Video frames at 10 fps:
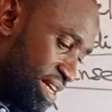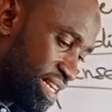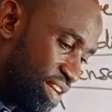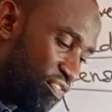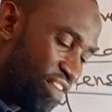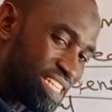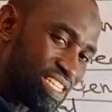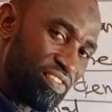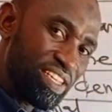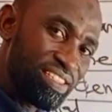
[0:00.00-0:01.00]

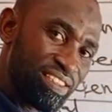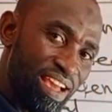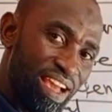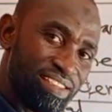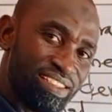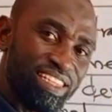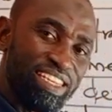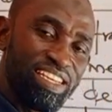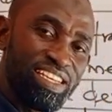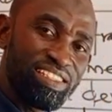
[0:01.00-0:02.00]
Refractive index
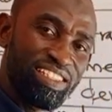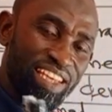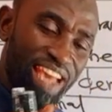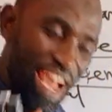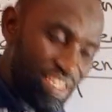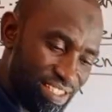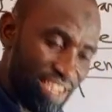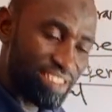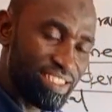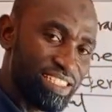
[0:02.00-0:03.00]
is the
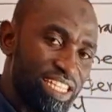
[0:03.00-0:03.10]
essence,